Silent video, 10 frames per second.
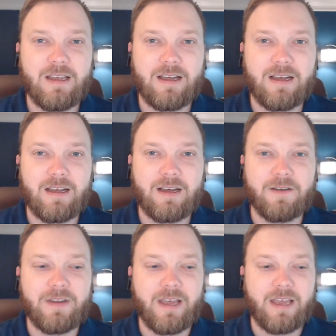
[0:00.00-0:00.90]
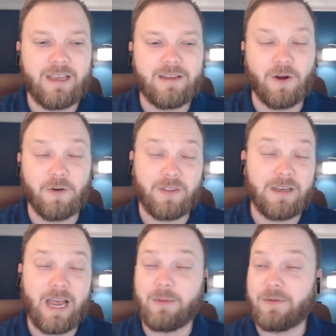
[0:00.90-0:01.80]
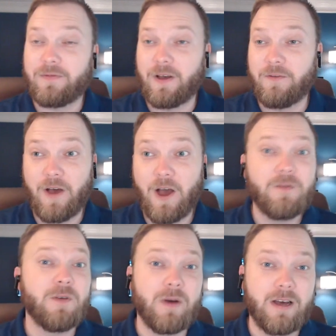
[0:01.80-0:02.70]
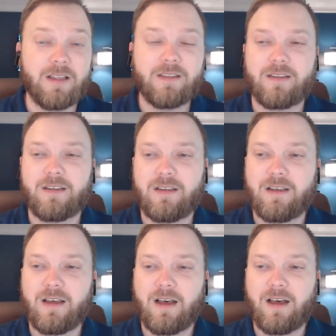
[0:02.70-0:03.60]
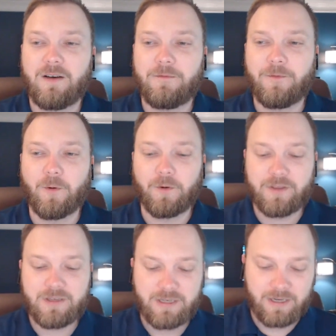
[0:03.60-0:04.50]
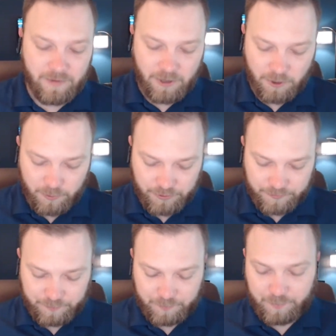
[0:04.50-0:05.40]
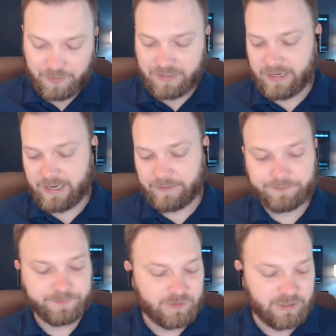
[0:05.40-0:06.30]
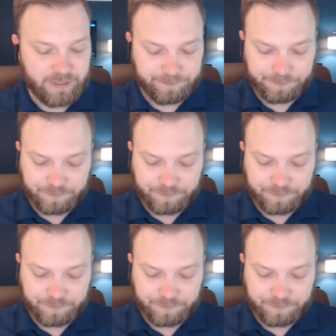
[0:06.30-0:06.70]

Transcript: of day, or the time of the month for the city of Auburn. Peace out. So.